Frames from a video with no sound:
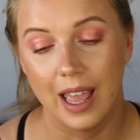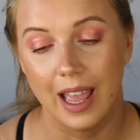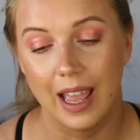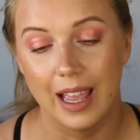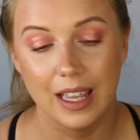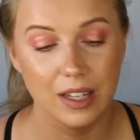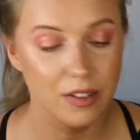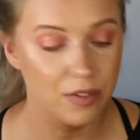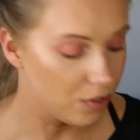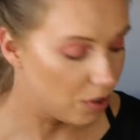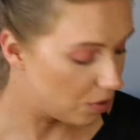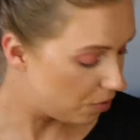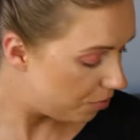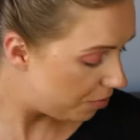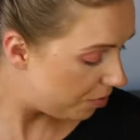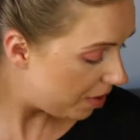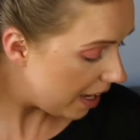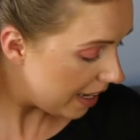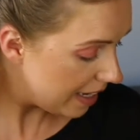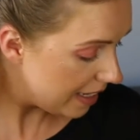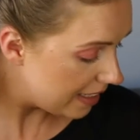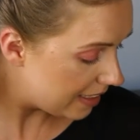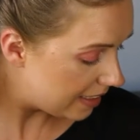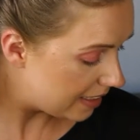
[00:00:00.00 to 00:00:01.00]
And for
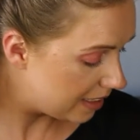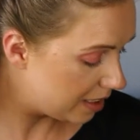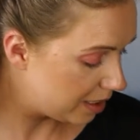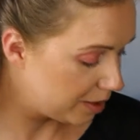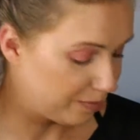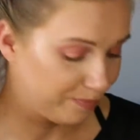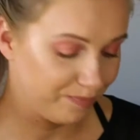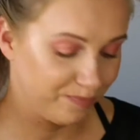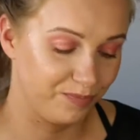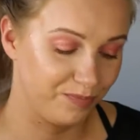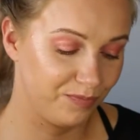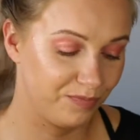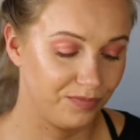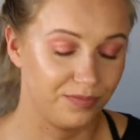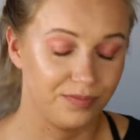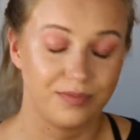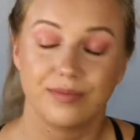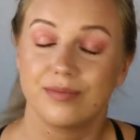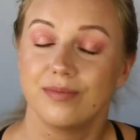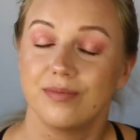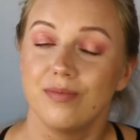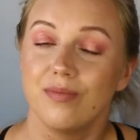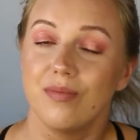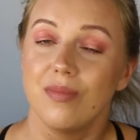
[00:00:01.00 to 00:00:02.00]
face,
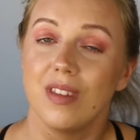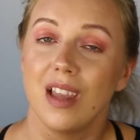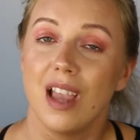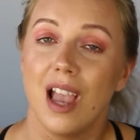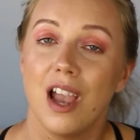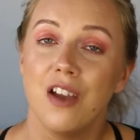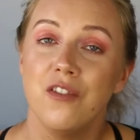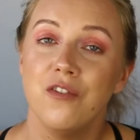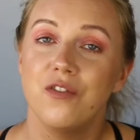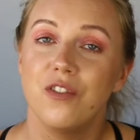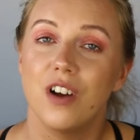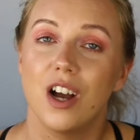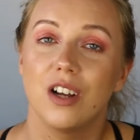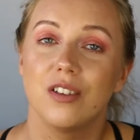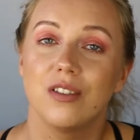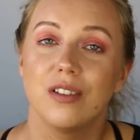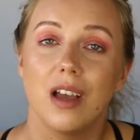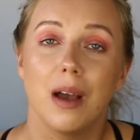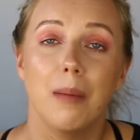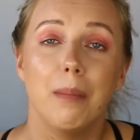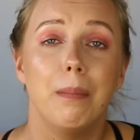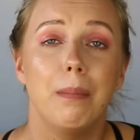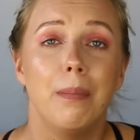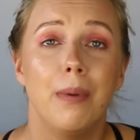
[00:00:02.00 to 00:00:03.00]
I found
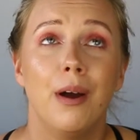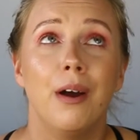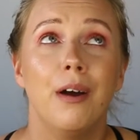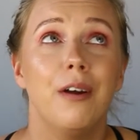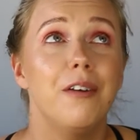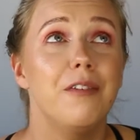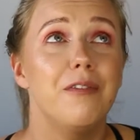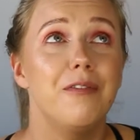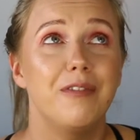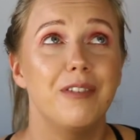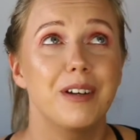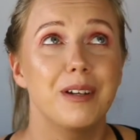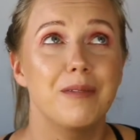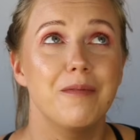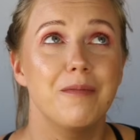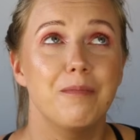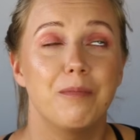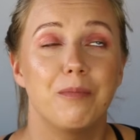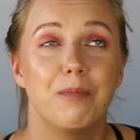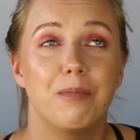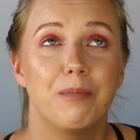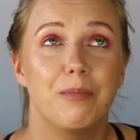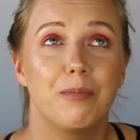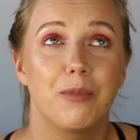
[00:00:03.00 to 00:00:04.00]
a perfect
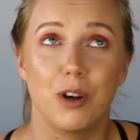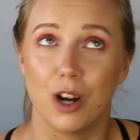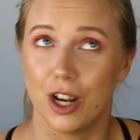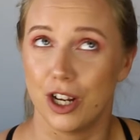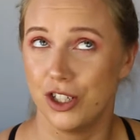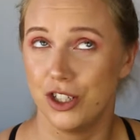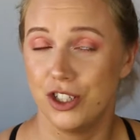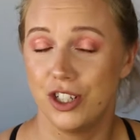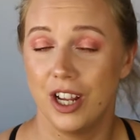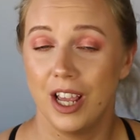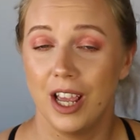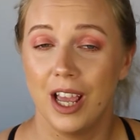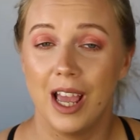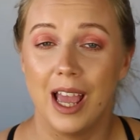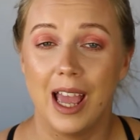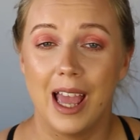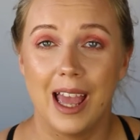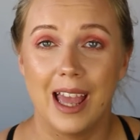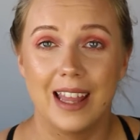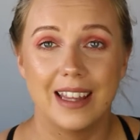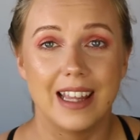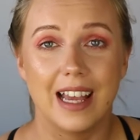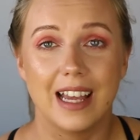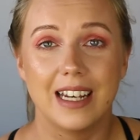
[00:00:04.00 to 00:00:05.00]
brush
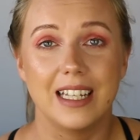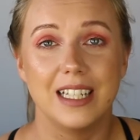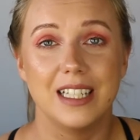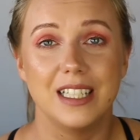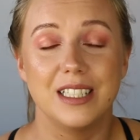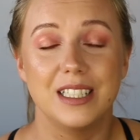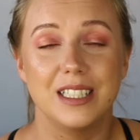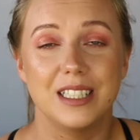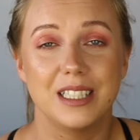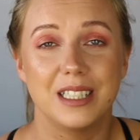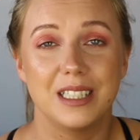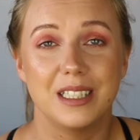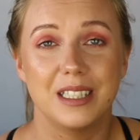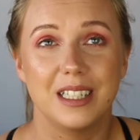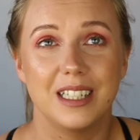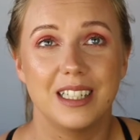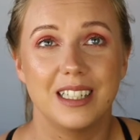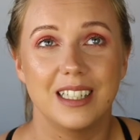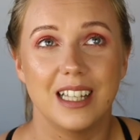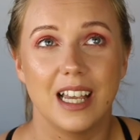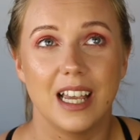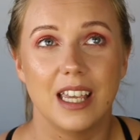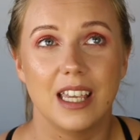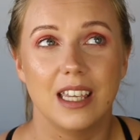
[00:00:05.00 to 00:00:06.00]
that is
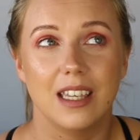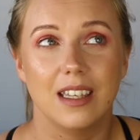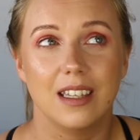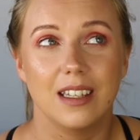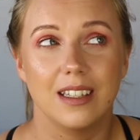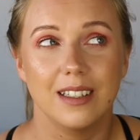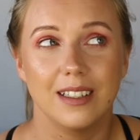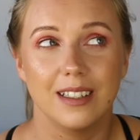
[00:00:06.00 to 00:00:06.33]
like,